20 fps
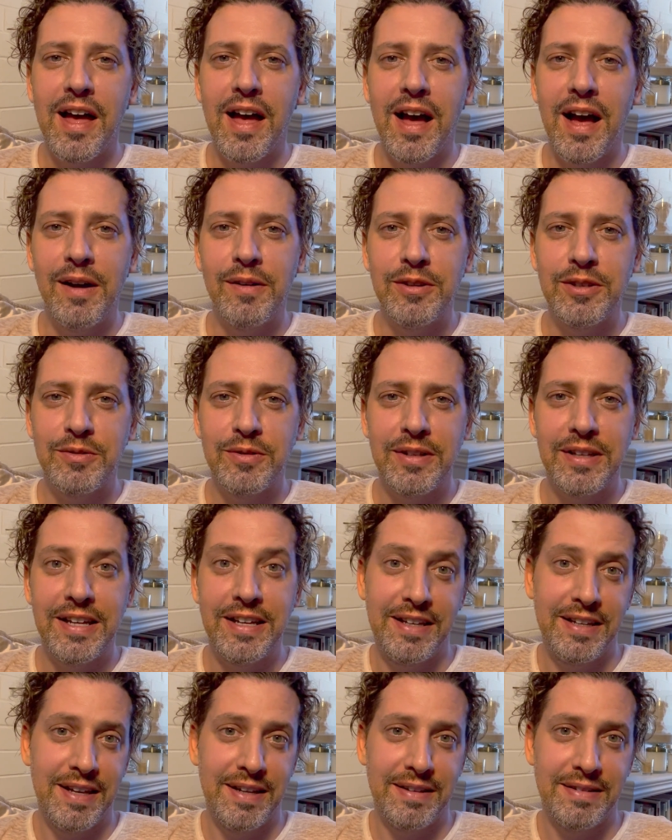I was really
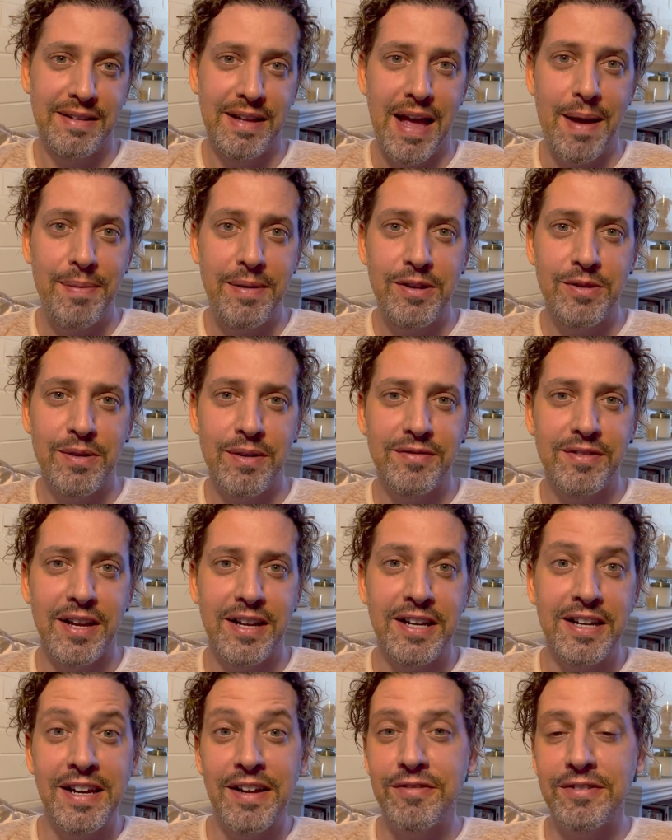happy to have done
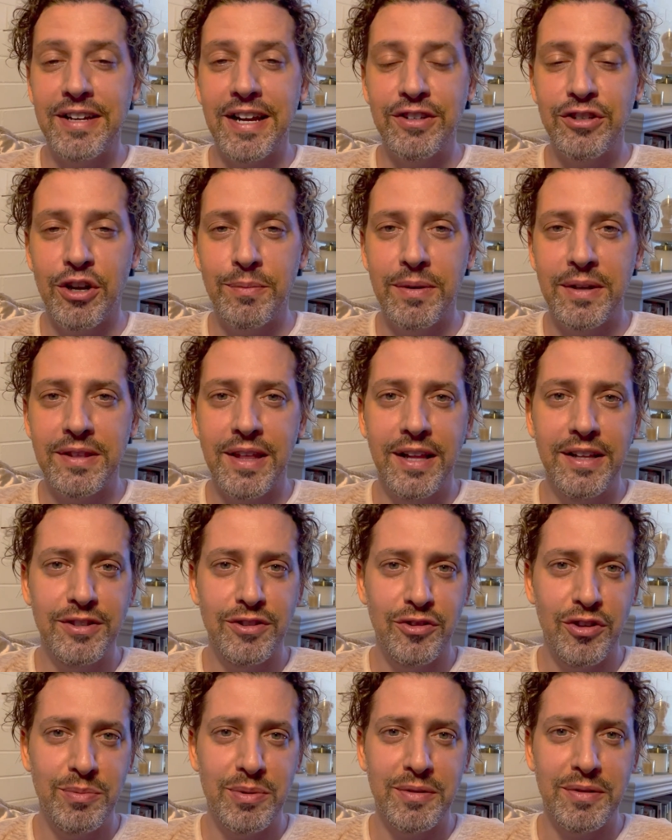an everyday topic that's
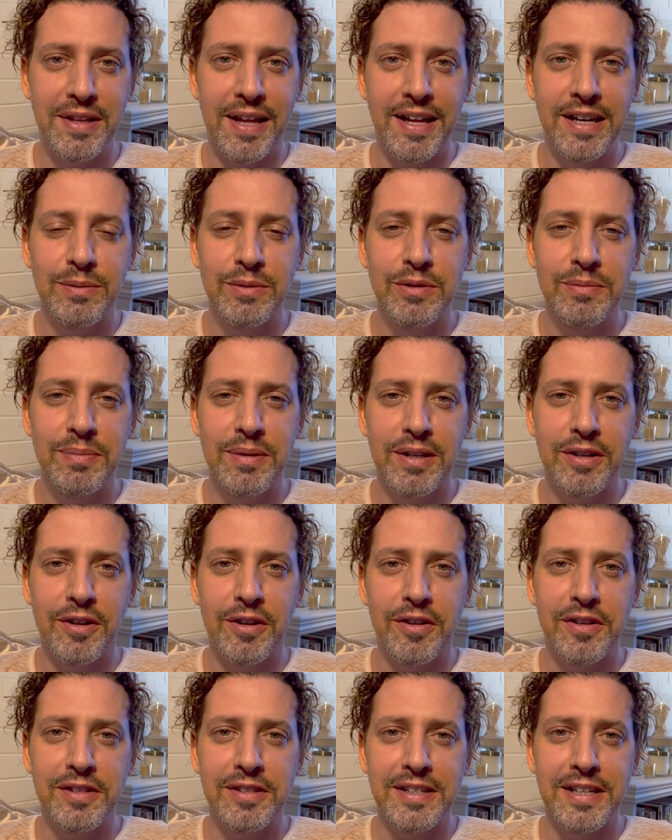super relatable
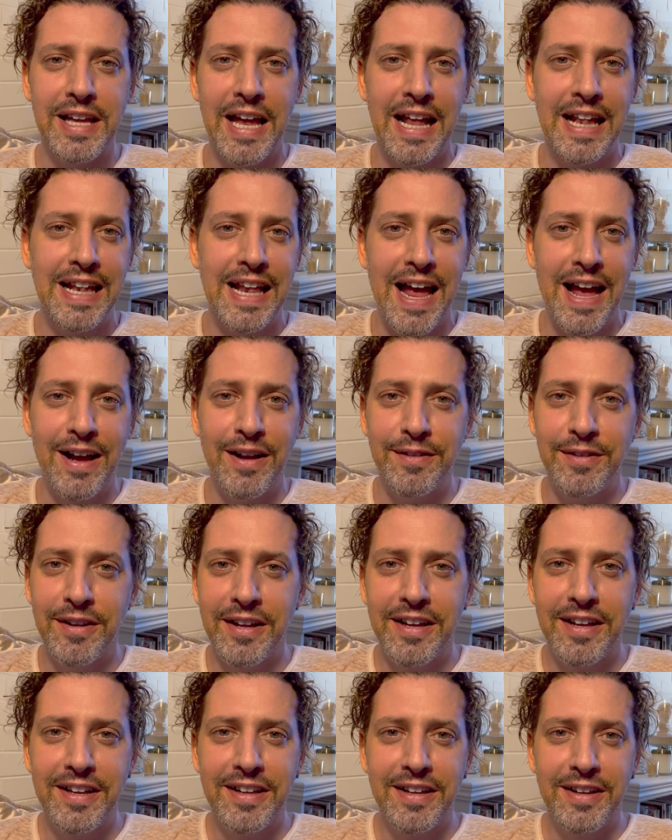because it allowed
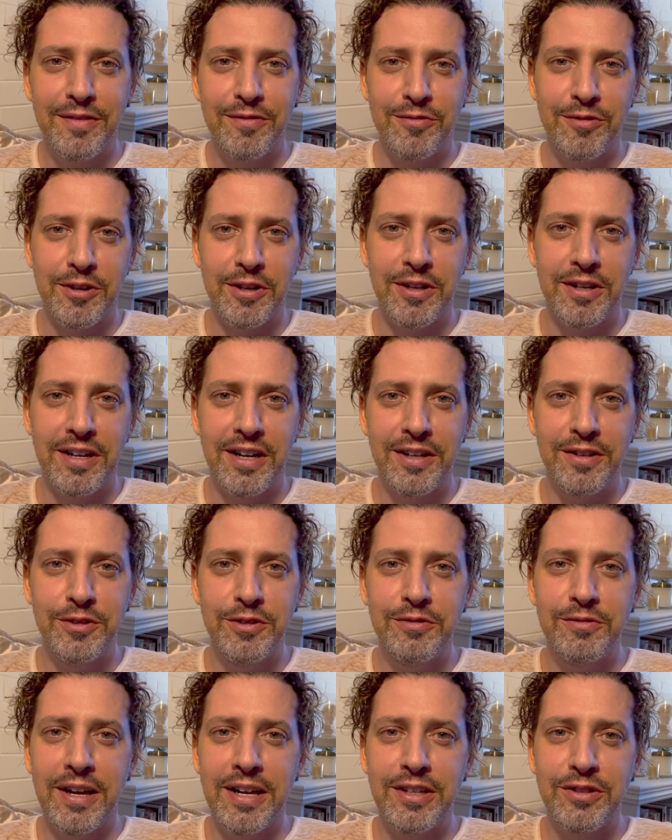for a
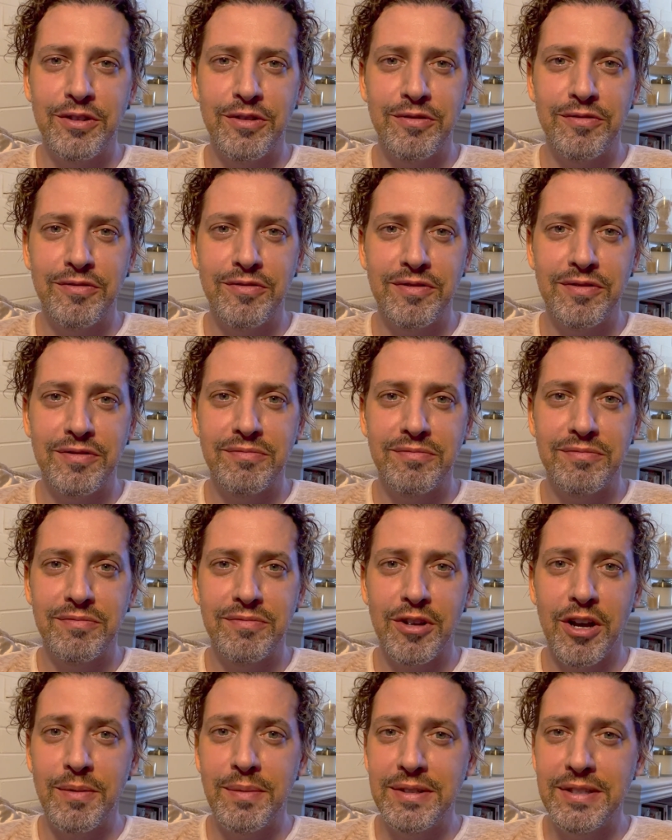good range of
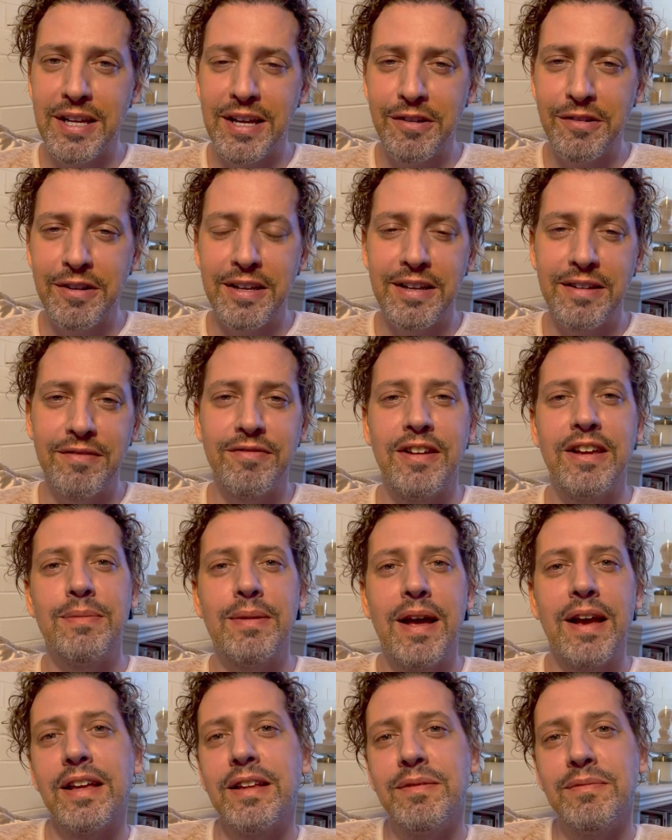commentary and
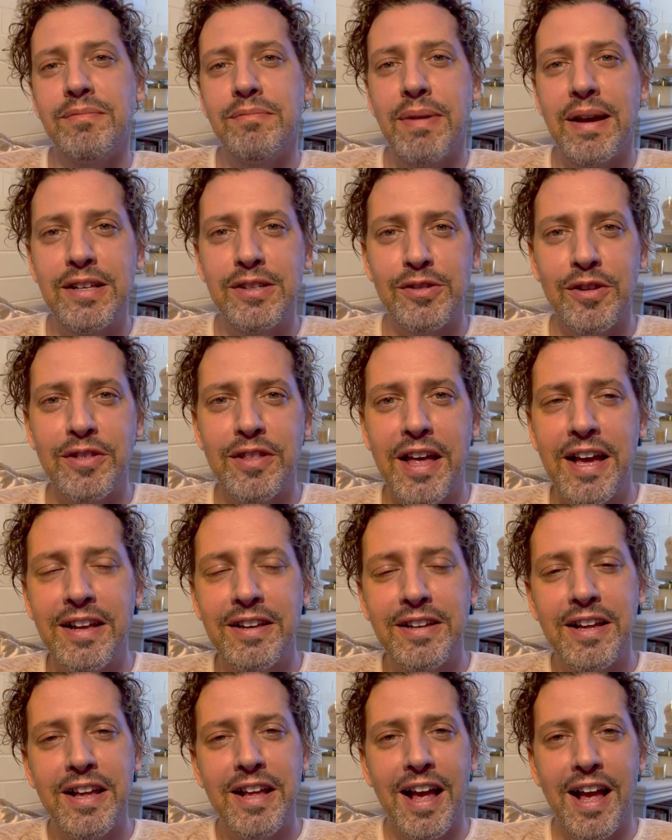feedback, and based on
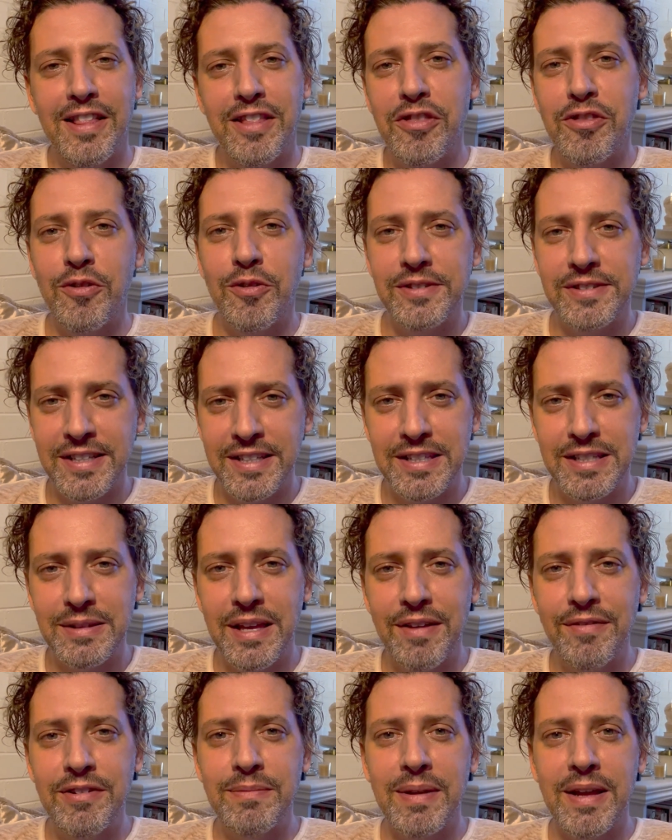that and the thoughts it's
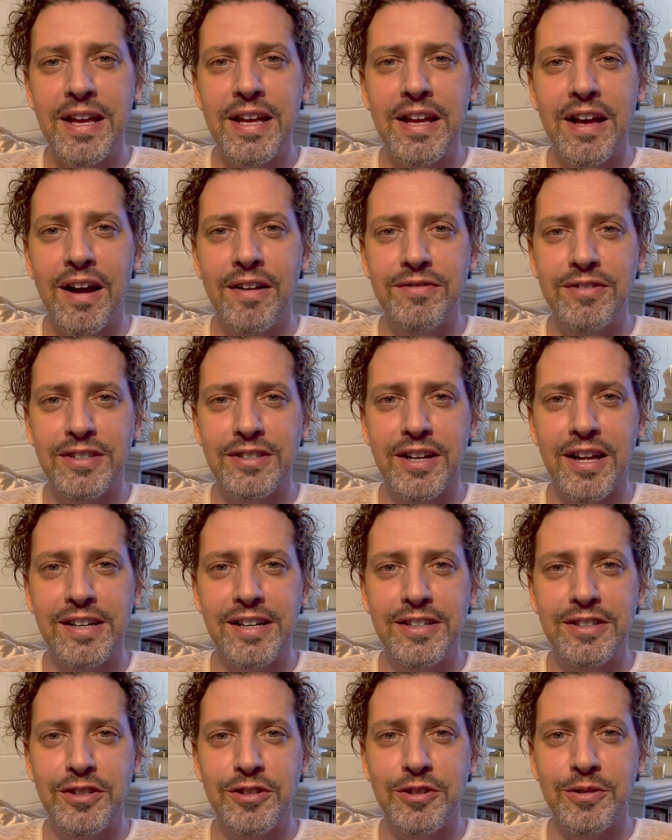given me, I've
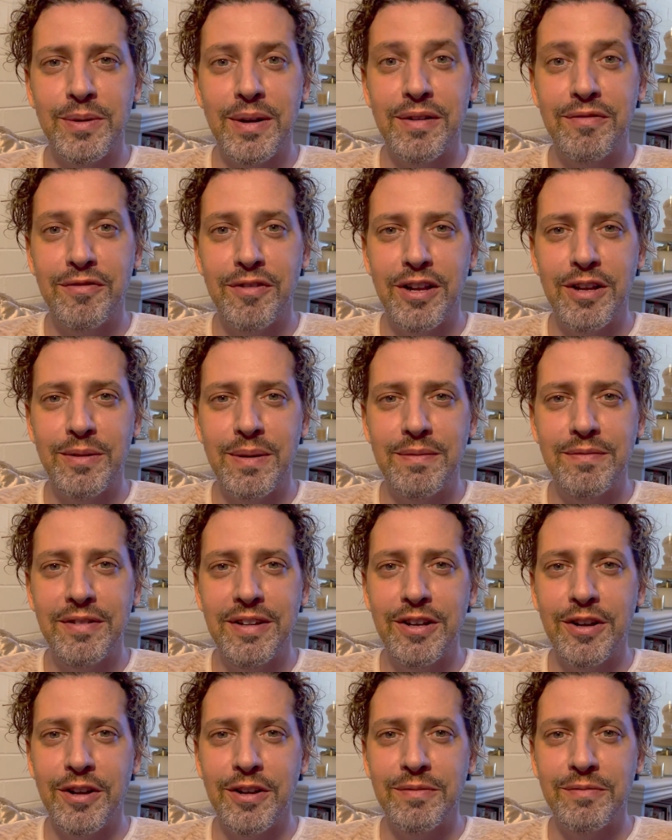decided to do a follow-up
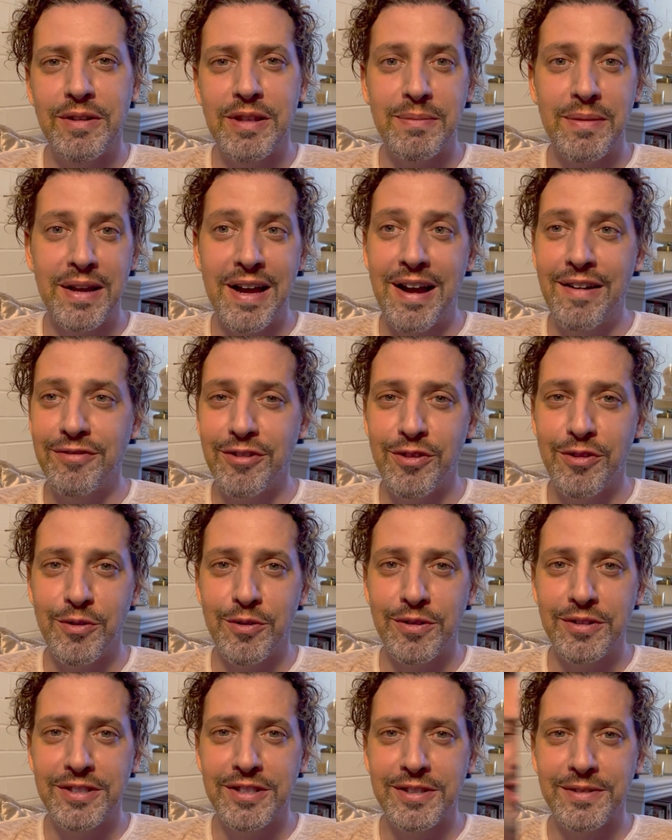video with my
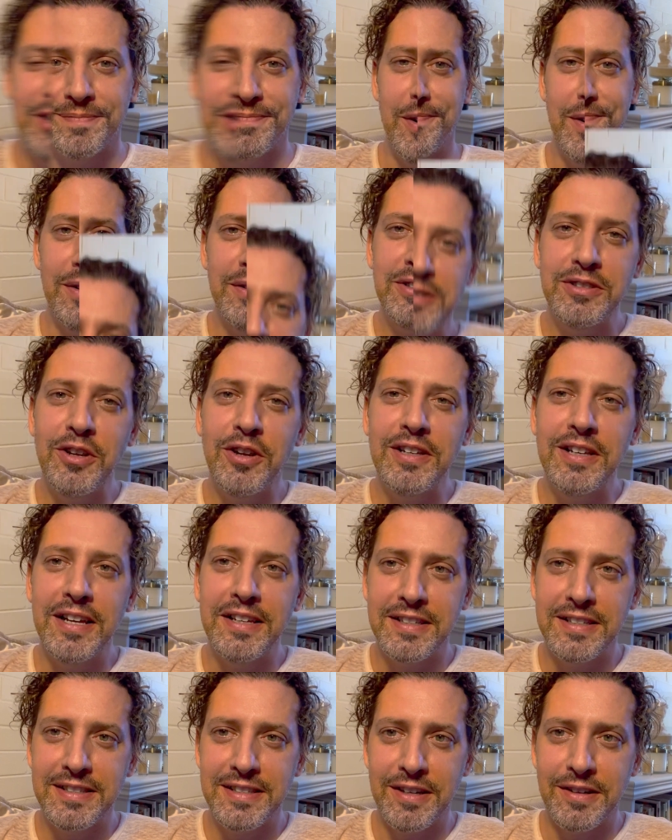afterthoughts. You know, it's not
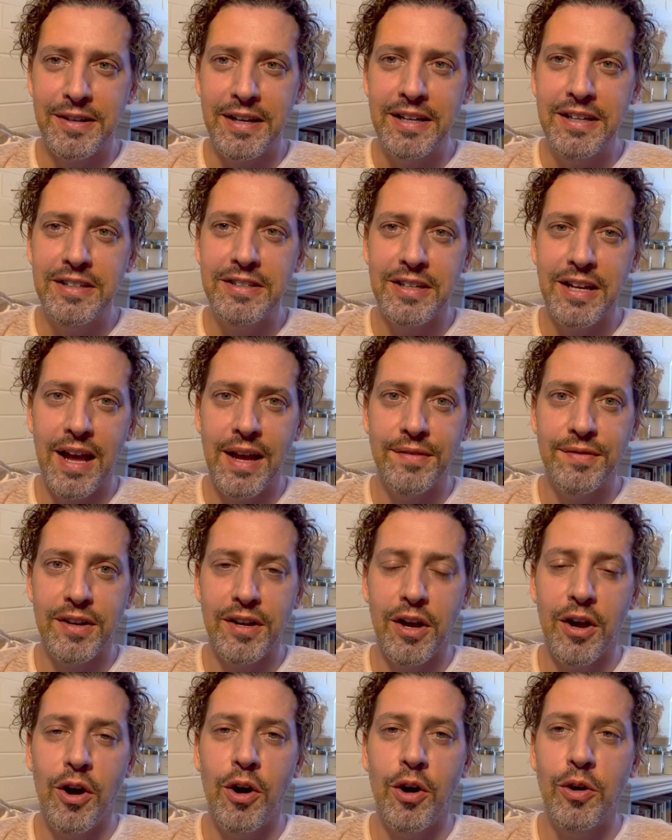necessary to have
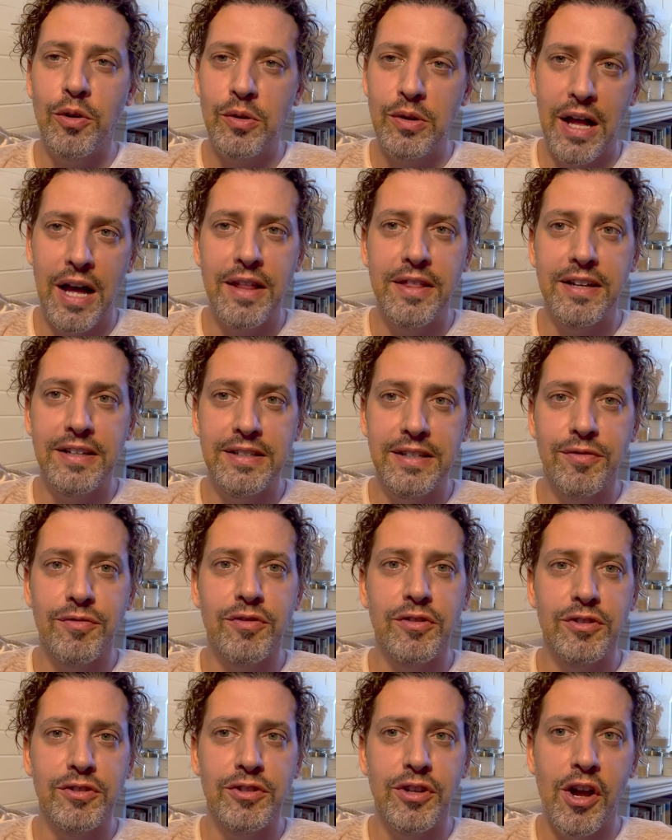a whole other
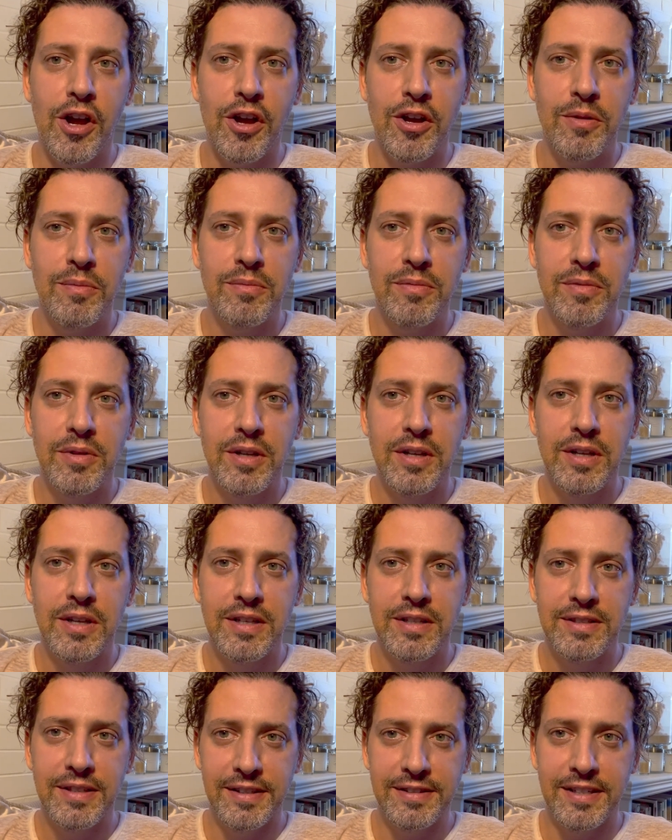different term
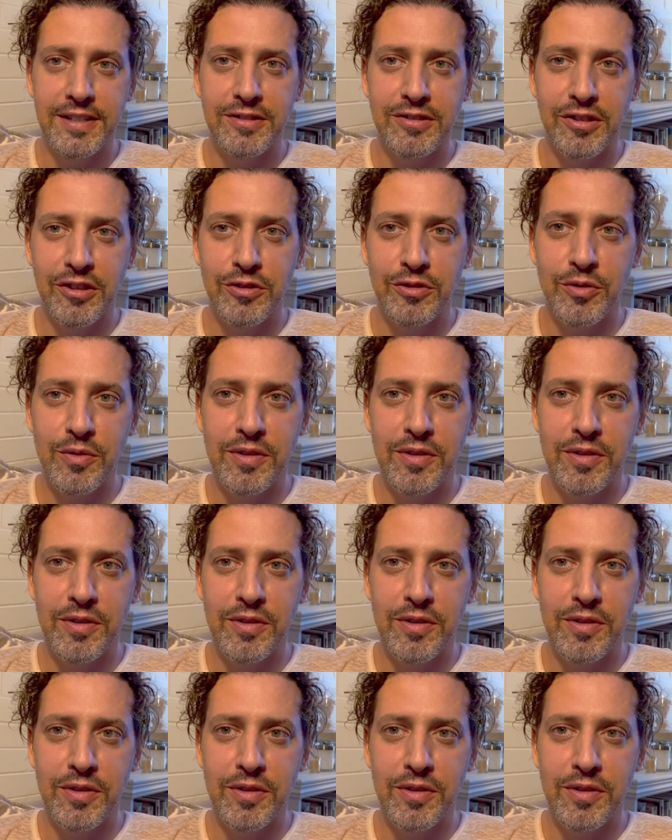such as social